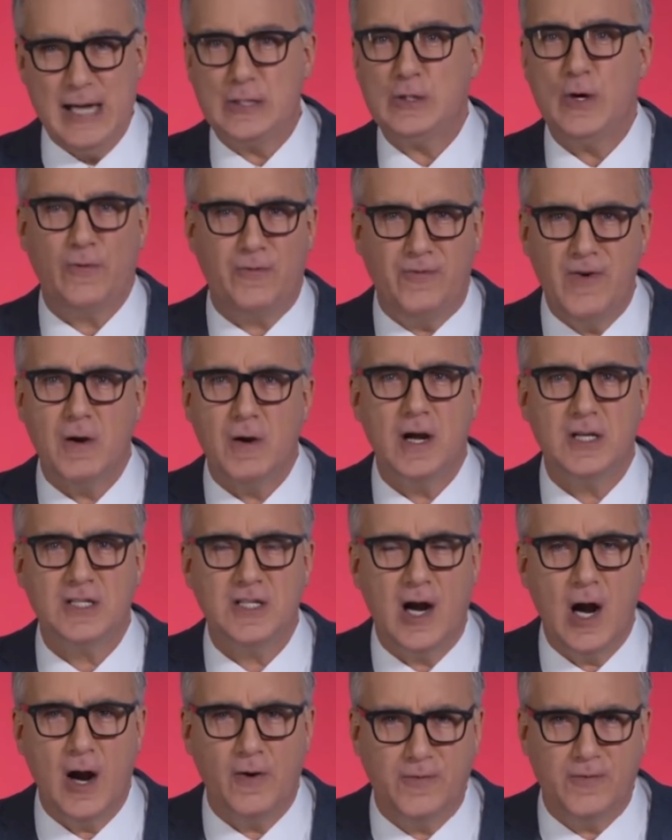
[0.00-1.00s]

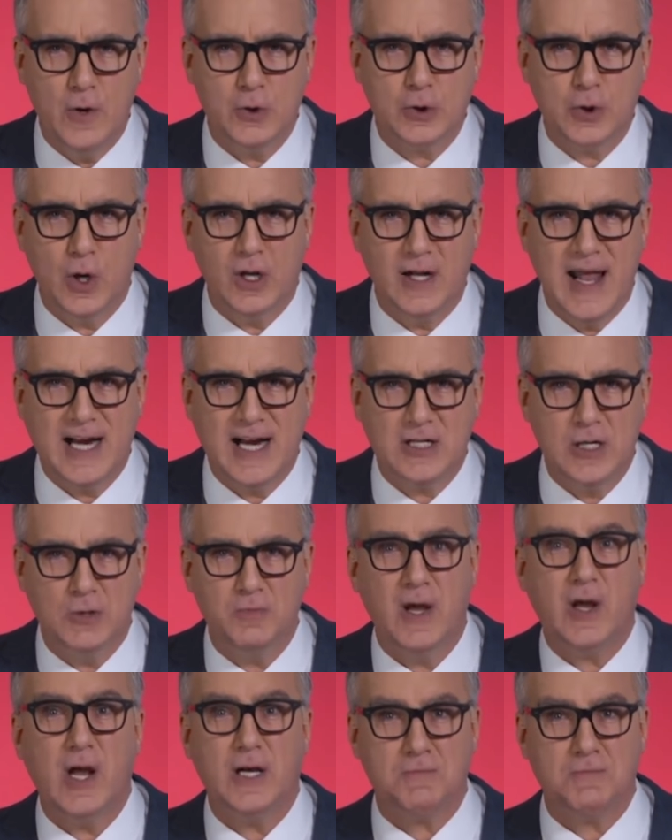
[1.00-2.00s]
interference in our future
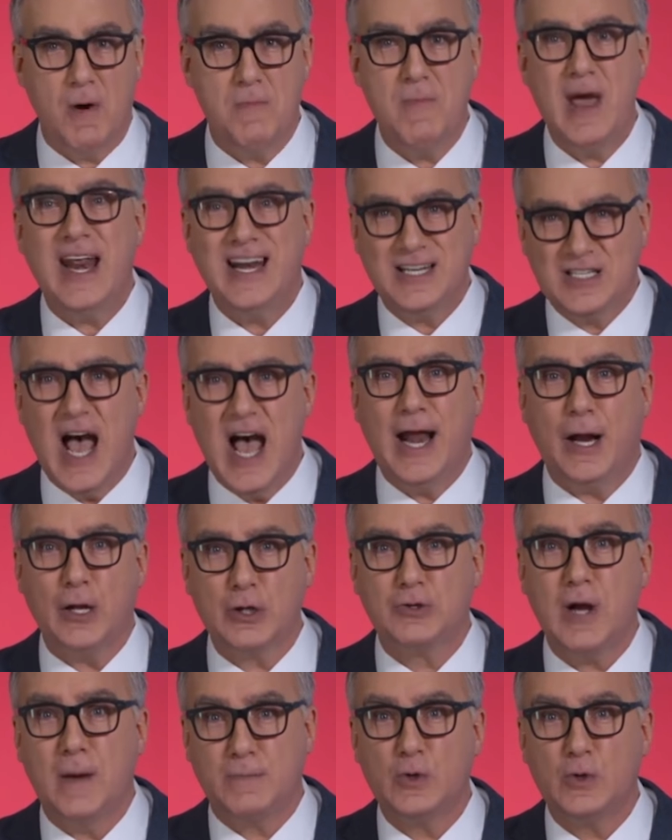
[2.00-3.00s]
elections because permitting
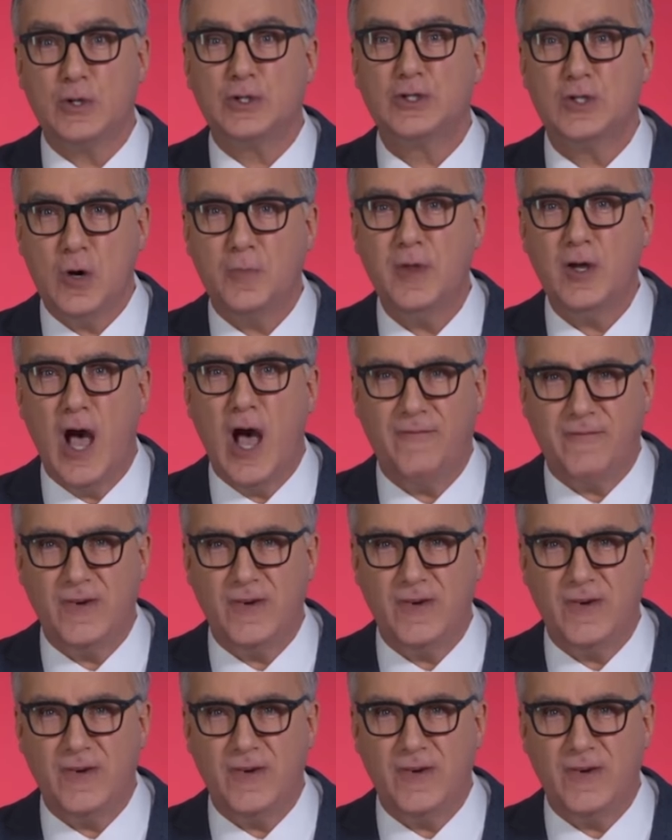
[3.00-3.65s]
Donald Trump to assume the